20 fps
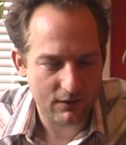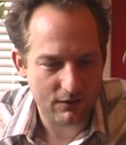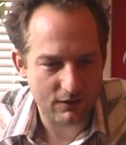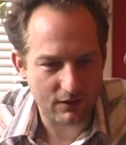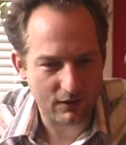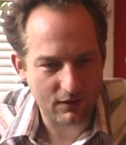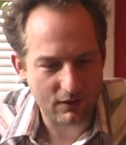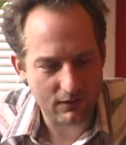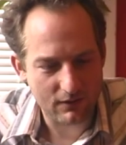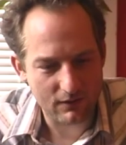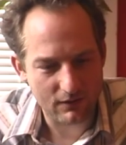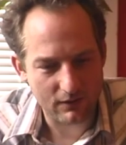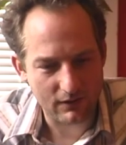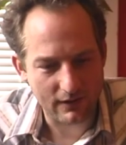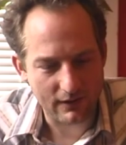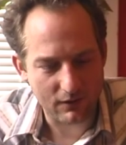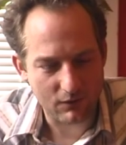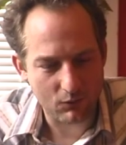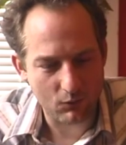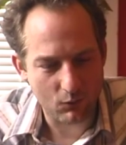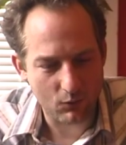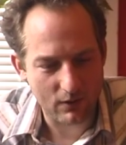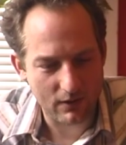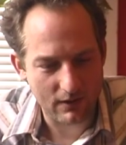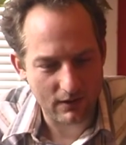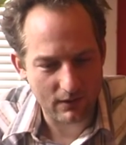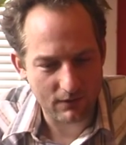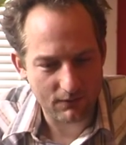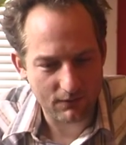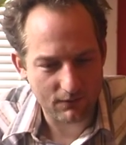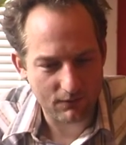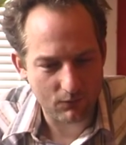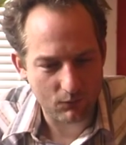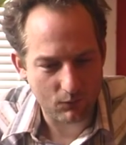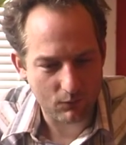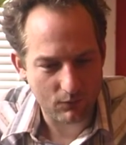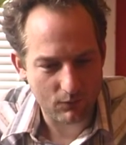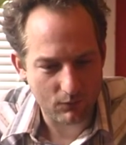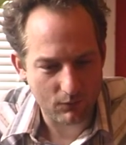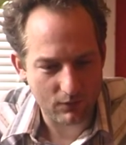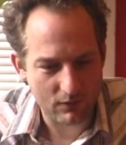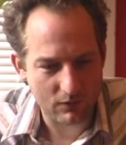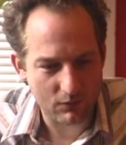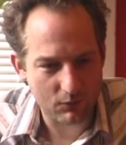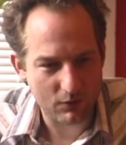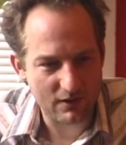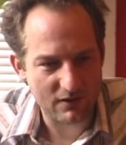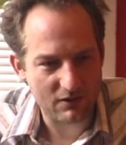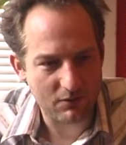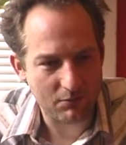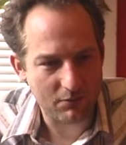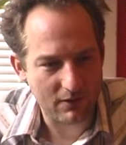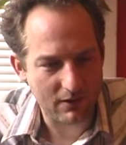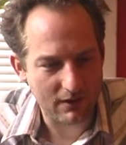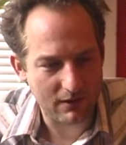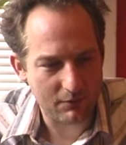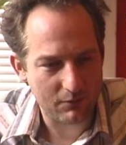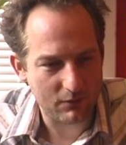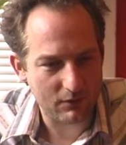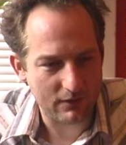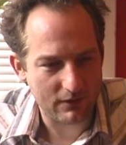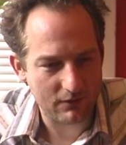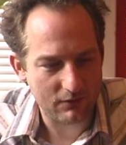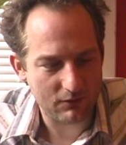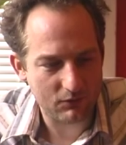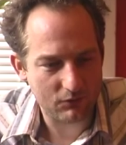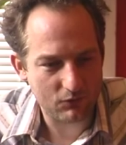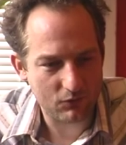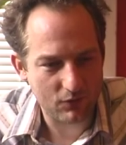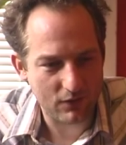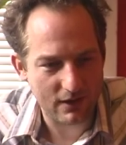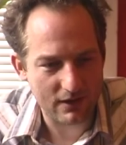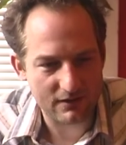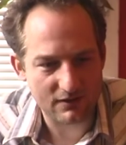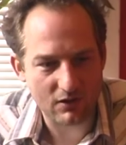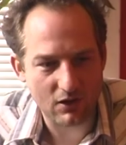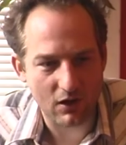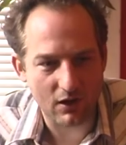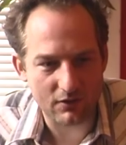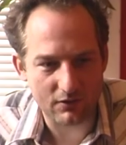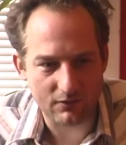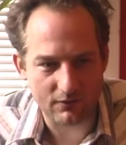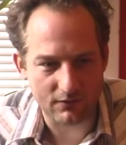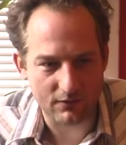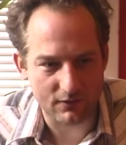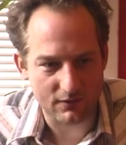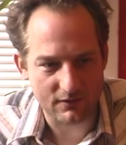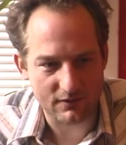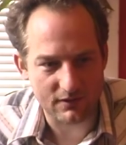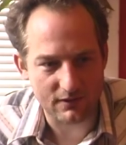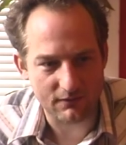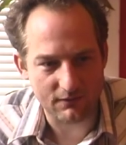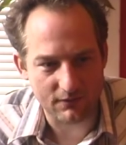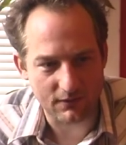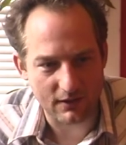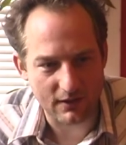the, like, if when you read the Bible, it creates controversy for